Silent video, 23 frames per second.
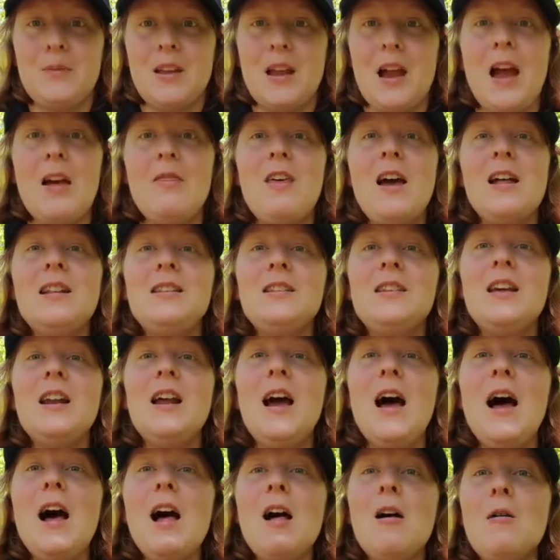And that's gonna
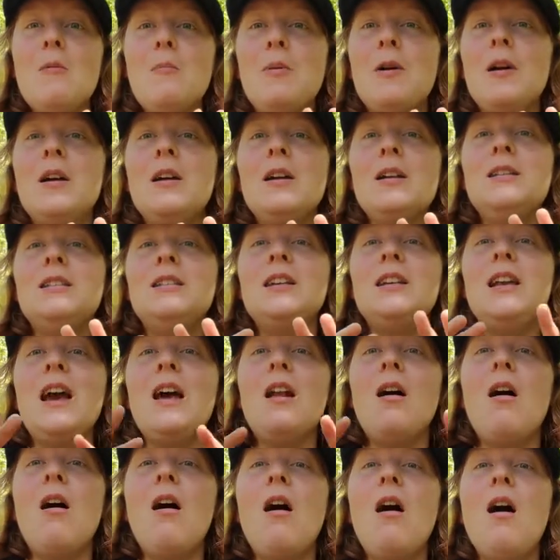help to get
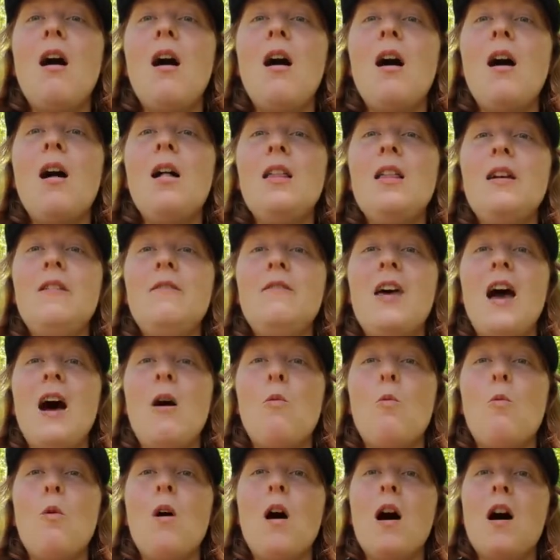all of
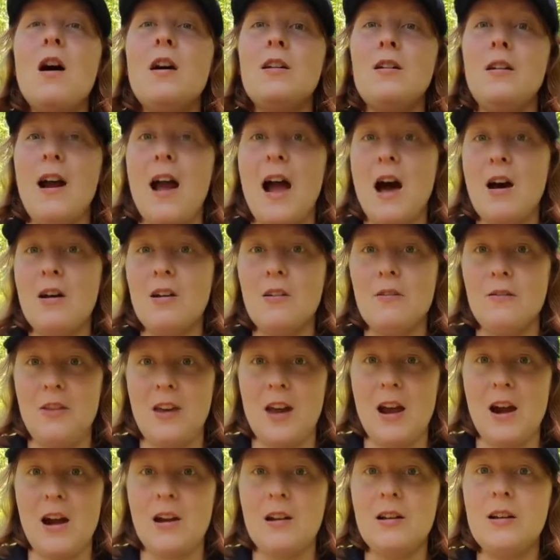that water out of
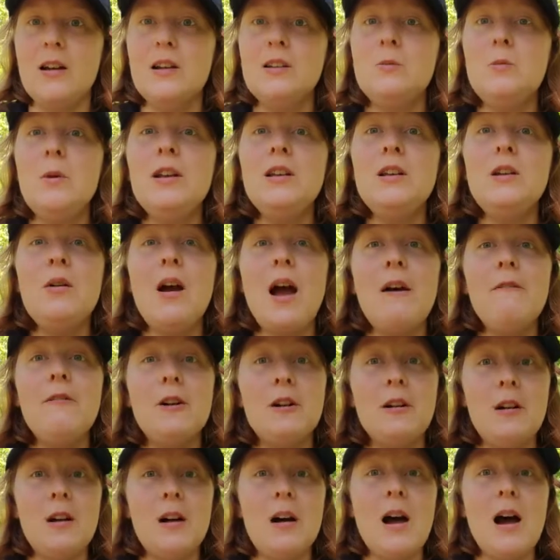there. Because when
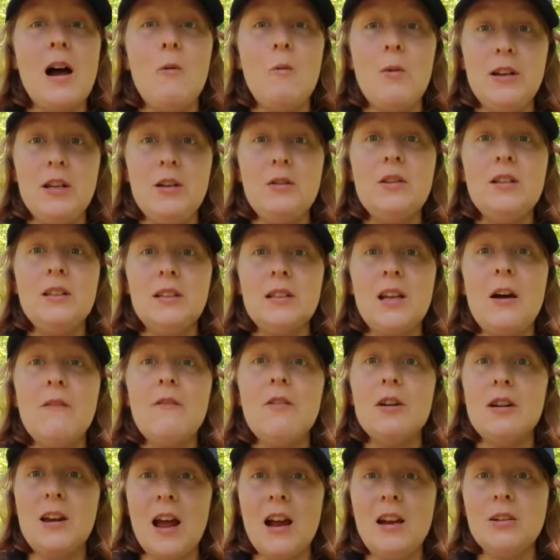you
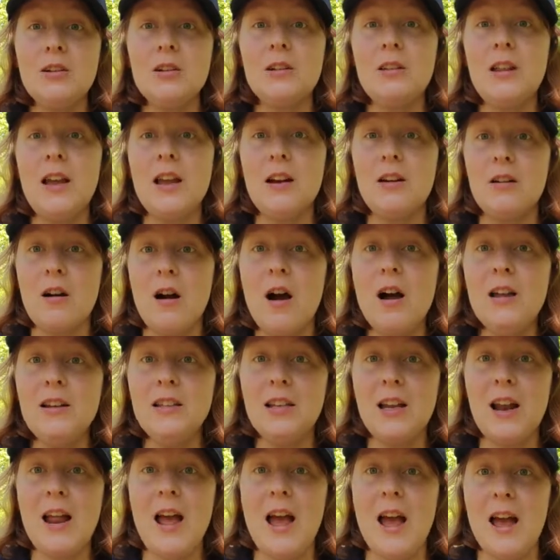discover nectar later on
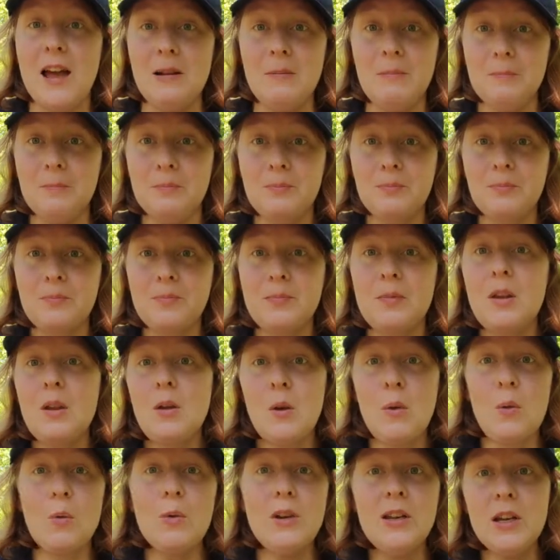today,
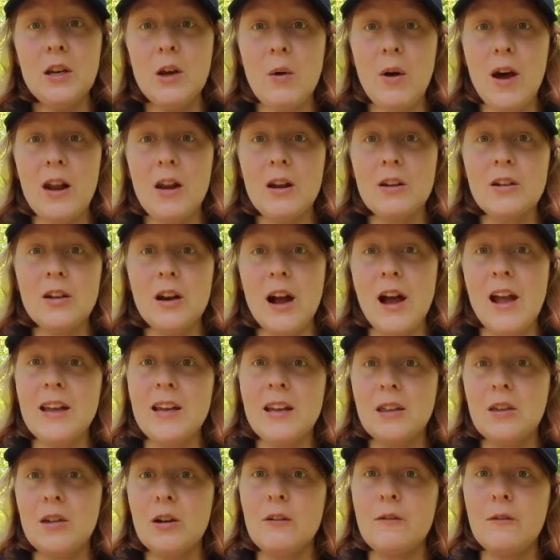when you go out on your hike
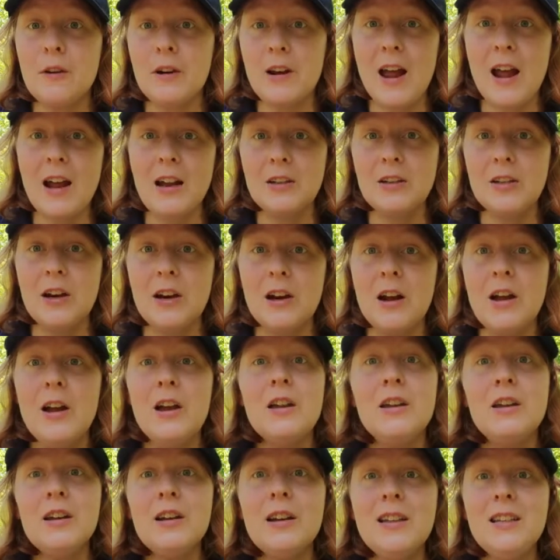and look for nectar,
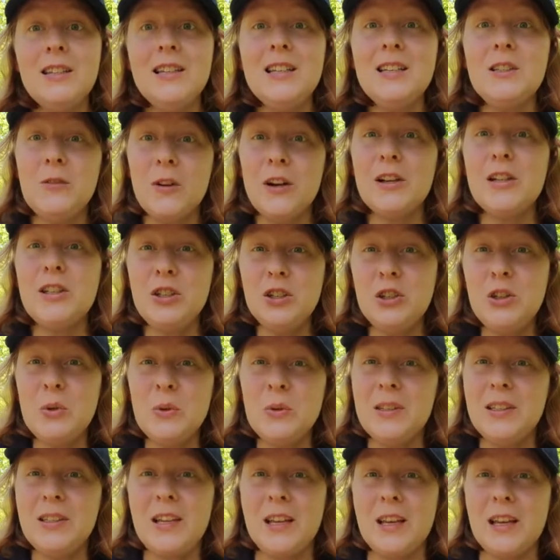you're gonna see it's very
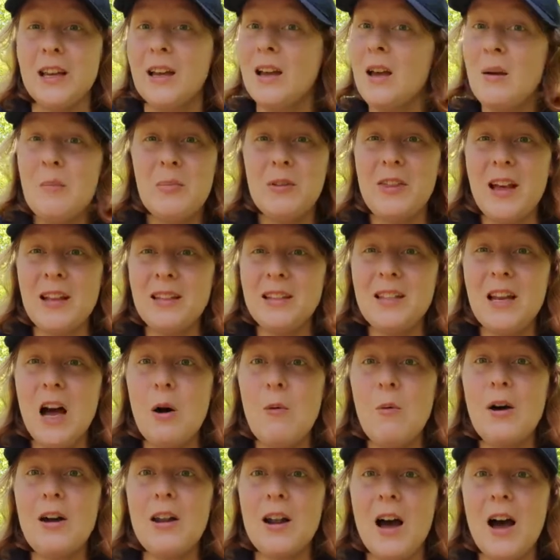juicy. But that's not
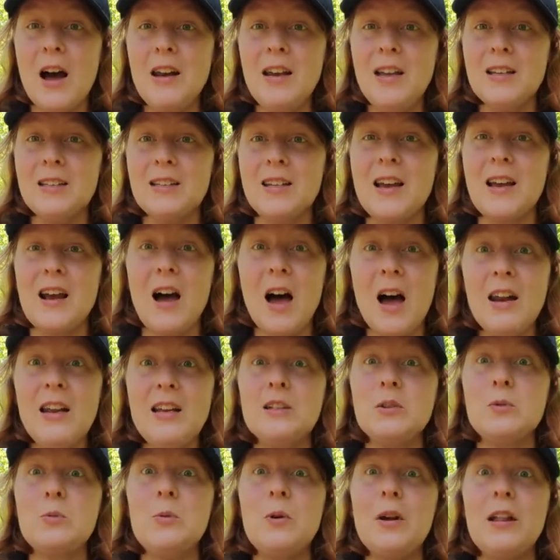what honey is like. Honey
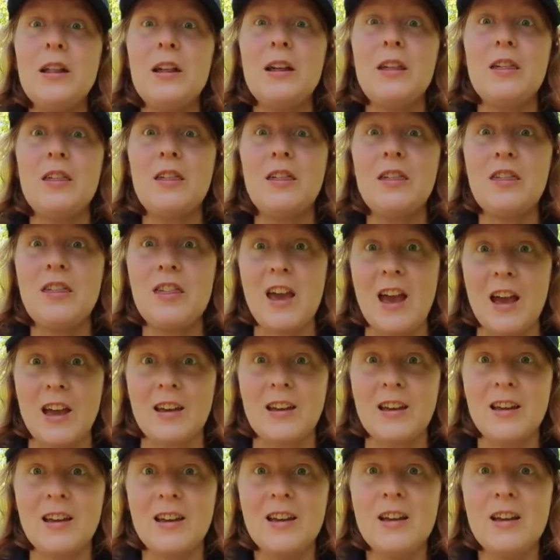is really thick.